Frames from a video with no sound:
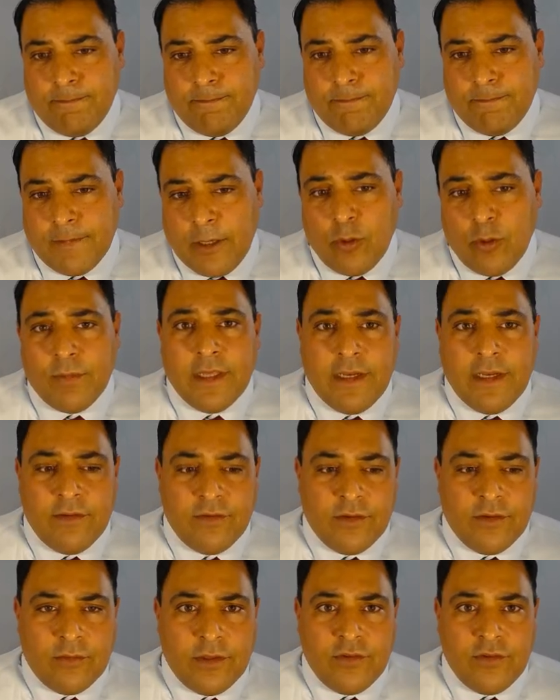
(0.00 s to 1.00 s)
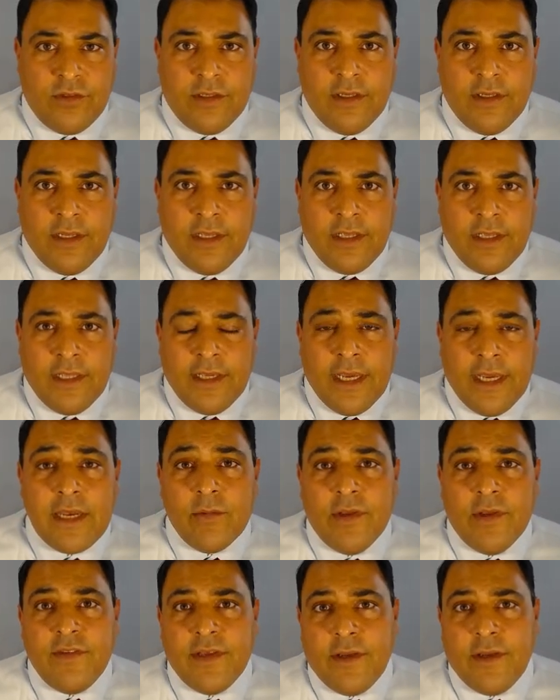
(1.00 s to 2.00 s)
I hope that answers the question.
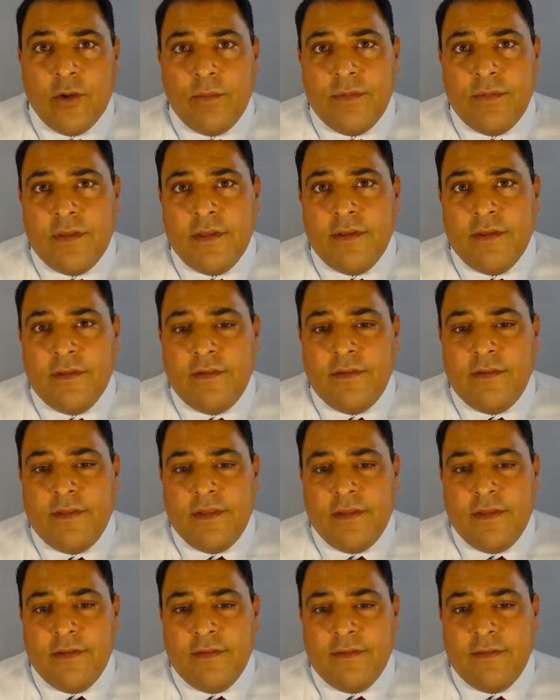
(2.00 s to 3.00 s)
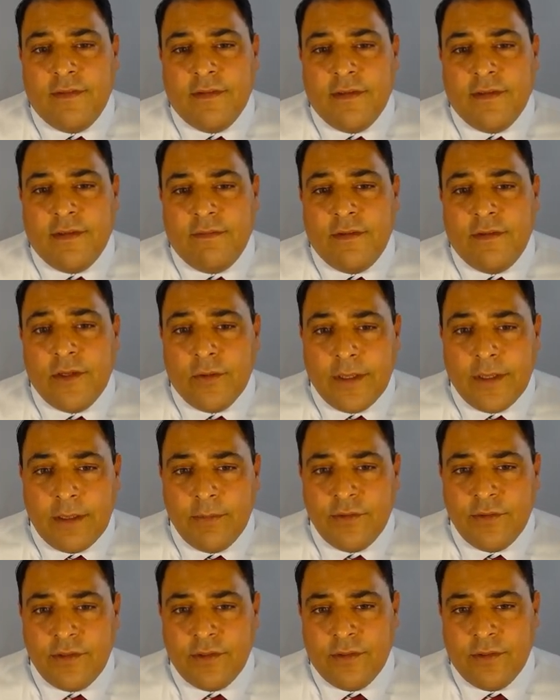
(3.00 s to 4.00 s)
Anyways, I hope this video
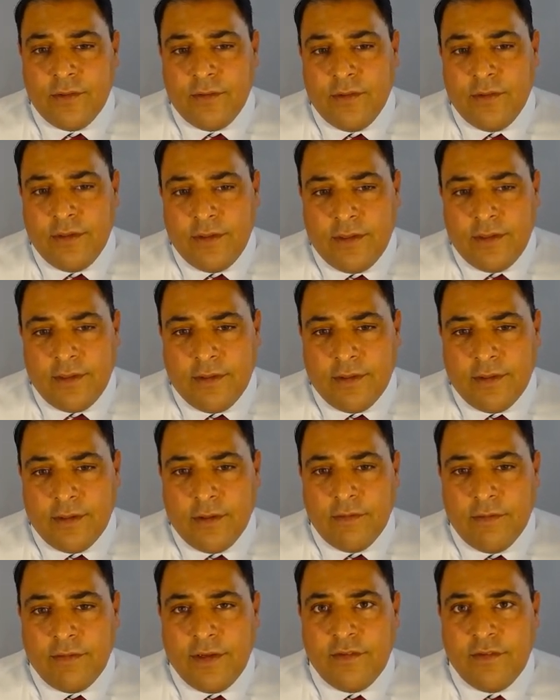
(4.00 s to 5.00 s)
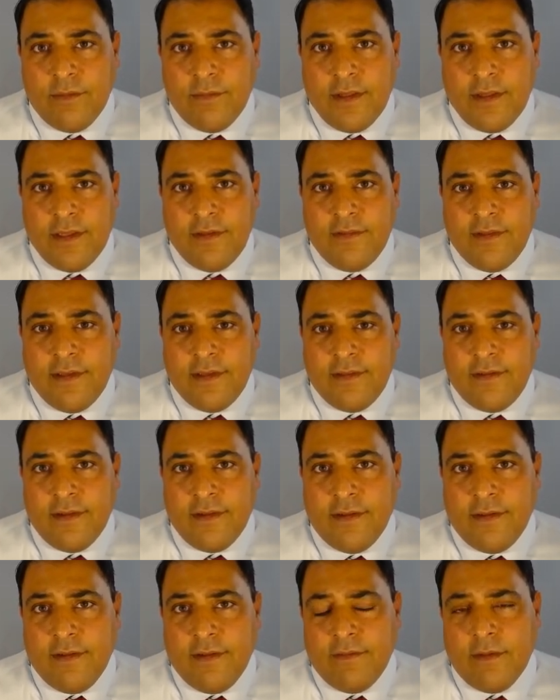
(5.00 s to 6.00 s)
helps to clarify some things that
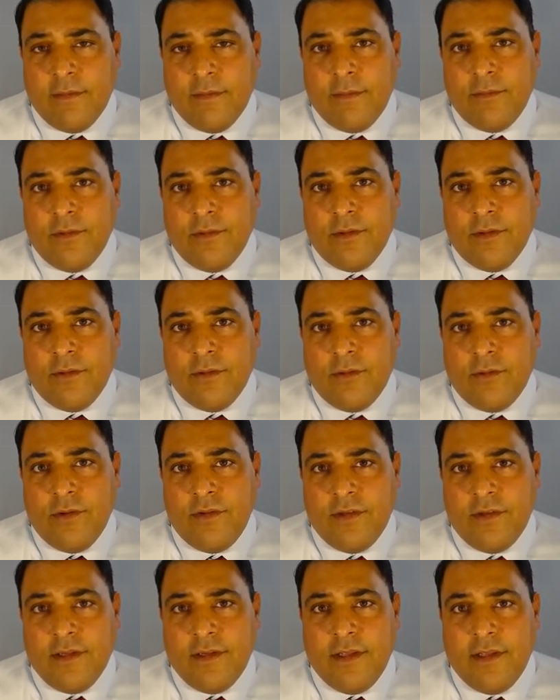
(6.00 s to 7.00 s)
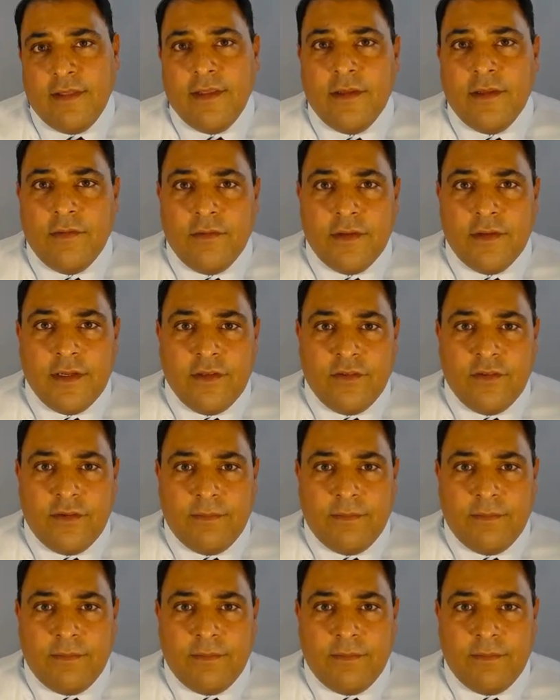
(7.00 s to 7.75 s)
have come up during the course, and thank you for your attention.